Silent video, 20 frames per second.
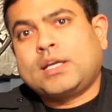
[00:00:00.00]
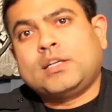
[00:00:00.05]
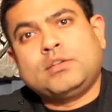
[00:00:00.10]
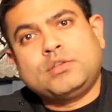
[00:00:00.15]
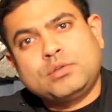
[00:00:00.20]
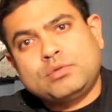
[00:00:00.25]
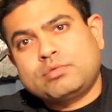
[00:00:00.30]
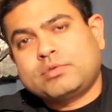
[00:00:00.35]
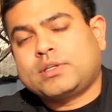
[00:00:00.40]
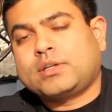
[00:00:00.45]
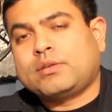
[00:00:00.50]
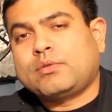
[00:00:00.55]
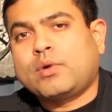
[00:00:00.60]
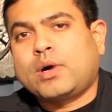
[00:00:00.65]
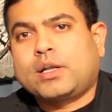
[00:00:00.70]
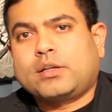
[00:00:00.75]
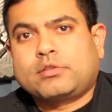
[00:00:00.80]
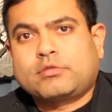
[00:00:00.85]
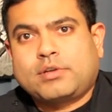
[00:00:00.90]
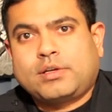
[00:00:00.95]
I do really
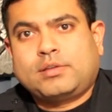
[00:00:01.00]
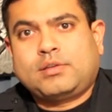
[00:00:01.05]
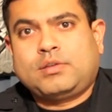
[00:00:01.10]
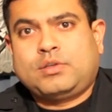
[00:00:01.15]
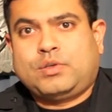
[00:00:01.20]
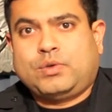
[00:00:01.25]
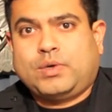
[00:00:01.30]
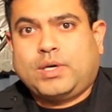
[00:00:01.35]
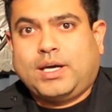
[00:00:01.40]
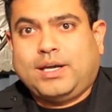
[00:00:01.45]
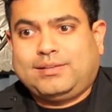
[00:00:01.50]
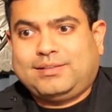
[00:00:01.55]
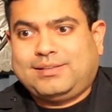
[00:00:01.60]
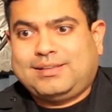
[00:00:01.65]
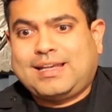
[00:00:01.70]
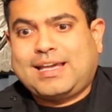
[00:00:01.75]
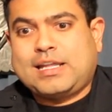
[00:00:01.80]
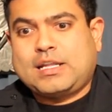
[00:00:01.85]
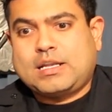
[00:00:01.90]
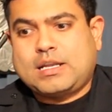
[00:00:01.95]
want to stress to you guys is
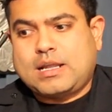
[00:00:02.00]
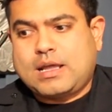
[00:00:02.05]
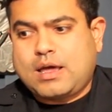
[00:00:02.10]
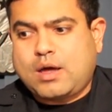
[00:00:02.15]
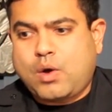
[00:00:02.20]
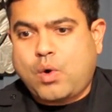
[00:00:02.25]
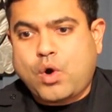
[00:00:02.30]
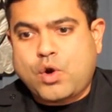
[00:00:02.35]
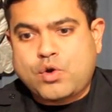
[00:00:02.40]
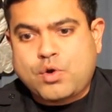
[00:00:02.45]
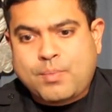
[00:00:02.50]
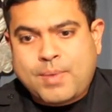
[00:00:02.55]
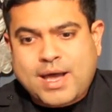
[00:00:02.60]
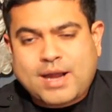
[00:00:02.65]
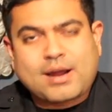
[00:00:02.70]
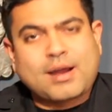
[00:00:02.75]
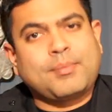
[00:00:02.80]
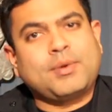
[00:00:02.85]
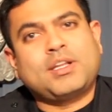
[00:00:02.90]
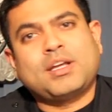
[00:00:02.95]
that no
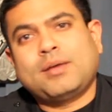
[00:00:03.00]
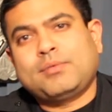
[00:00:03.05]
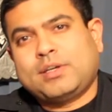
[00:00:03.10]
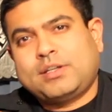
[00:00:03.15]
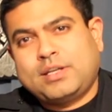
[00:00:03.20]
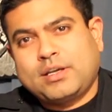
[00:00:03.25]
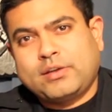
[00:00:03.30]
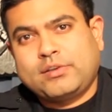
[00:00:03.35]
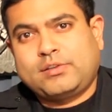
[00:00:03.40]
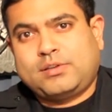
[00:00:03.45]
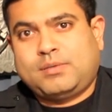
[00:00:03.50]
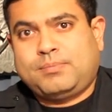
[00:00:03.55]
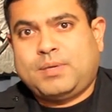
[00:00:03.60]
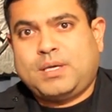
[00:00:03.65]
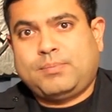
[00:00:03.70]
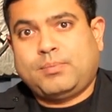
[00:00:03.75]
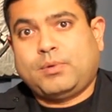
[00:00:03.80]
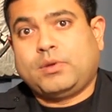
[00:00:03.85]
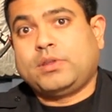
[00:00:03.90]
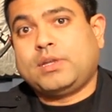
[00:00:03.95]
matter how many times I tell this to
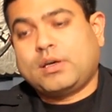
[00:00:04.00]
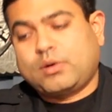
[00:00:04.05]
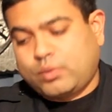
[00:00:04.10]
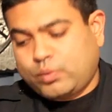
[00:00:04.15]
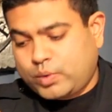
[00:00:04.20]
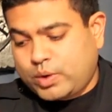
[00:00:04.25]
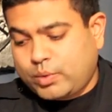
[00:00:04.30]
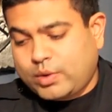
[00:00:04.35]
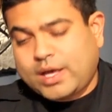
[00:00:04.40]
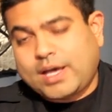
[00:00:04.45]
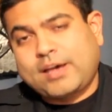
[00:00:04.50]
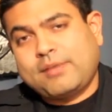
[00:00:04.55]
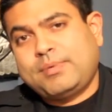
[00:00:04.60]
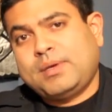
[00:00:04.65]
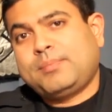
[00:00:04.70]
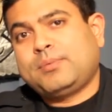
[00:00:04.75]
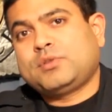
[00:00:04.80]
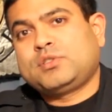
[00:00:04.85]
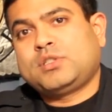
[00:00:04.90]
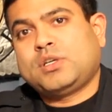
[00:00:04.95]
people, there we will have
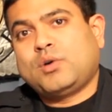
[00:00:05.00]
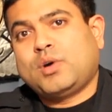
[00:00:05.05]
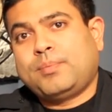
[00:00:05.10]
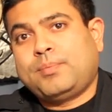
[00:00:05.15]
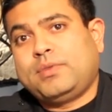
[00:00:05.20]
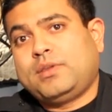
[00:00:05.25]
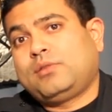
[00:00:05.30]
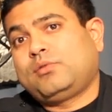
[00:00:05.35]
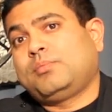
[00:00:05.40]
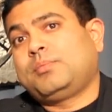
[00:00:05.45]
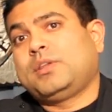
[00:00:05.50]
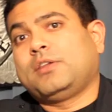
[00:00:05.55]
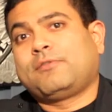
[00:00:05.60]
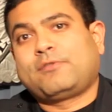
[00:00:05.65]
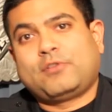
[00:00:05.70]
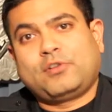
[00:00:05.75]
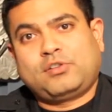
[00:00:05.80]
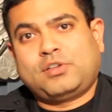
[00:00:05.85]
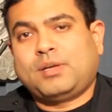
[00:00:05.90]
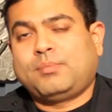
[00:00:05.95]
people show up, and this will be the
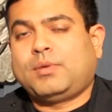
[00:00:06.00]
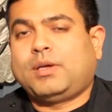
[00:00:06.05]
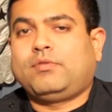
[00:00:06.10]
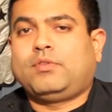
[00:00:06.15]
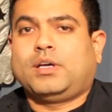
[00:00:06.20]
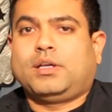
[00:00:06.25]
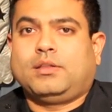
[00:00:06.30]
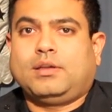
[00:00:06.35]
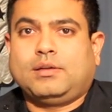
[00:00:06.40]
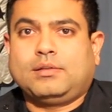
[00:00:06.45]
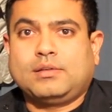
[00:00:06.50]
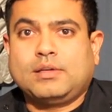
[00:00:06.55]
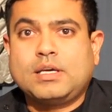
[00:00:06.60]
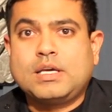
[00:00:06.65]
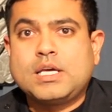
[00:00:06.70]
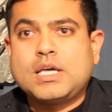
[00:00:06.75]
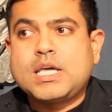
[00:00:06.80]
first time they've done this.